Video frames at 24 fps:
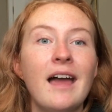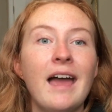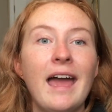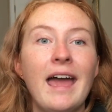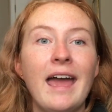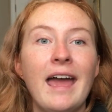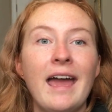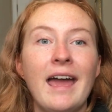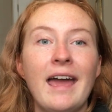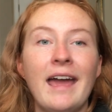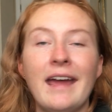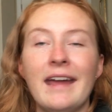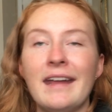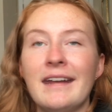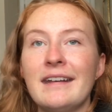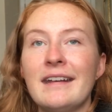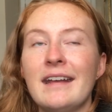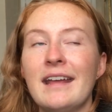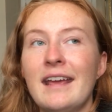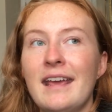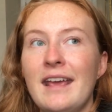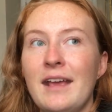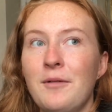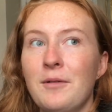
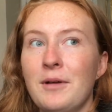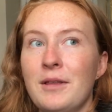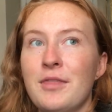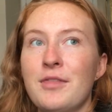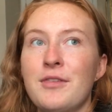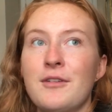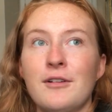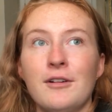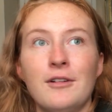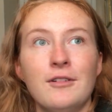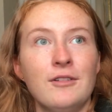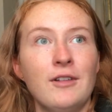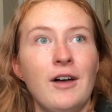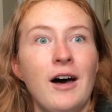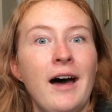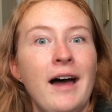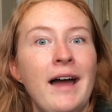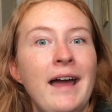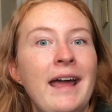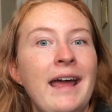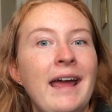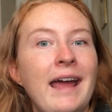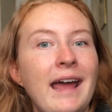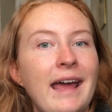And it went through a
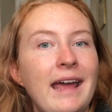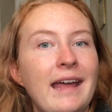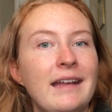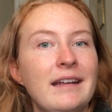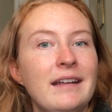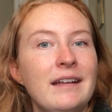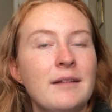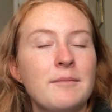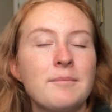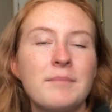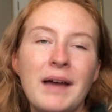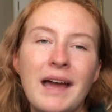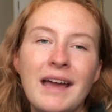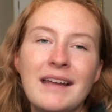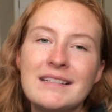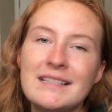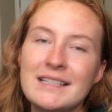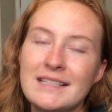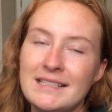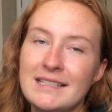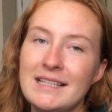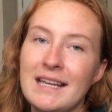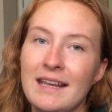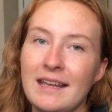lot, but I
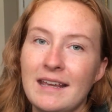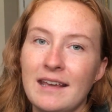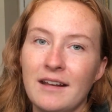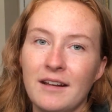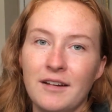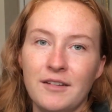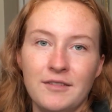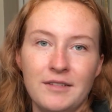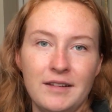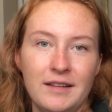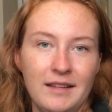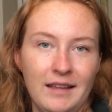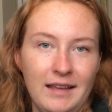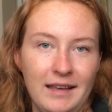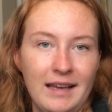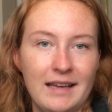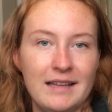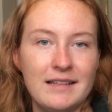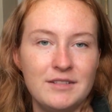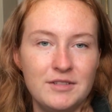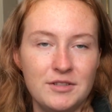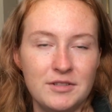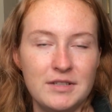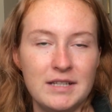did take care of it. Like
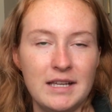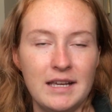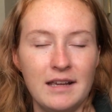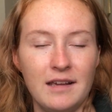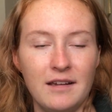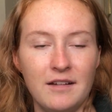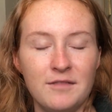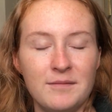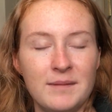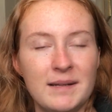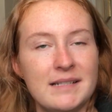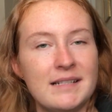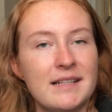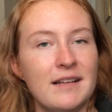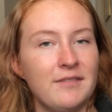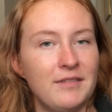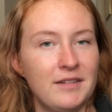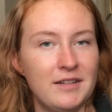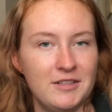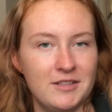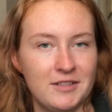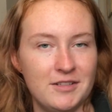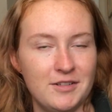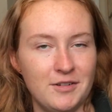I do take care of my stuff.
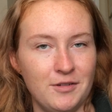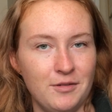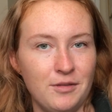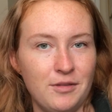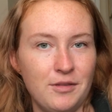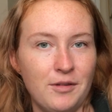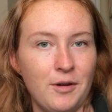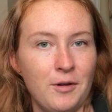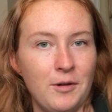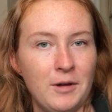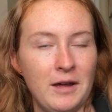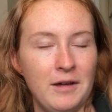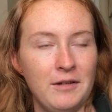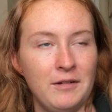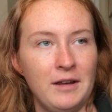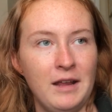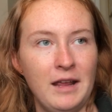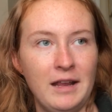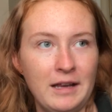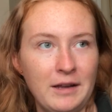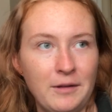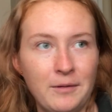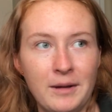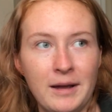I just don't throw it out
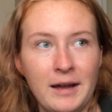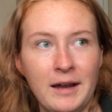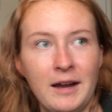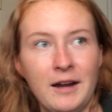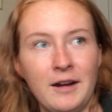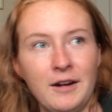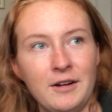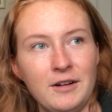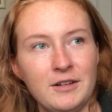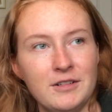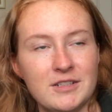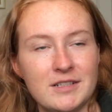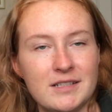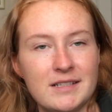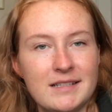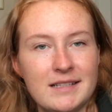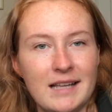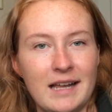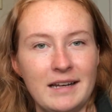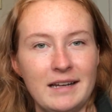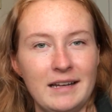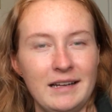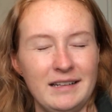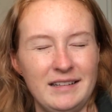anywhere or just
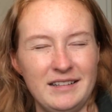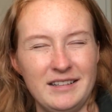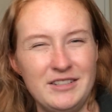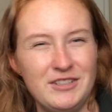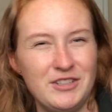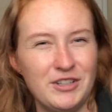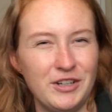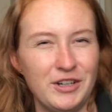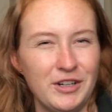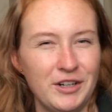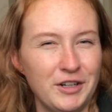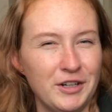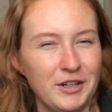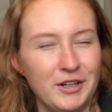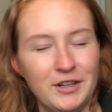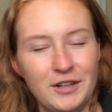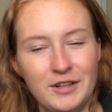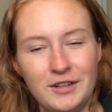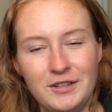set it in the dirt.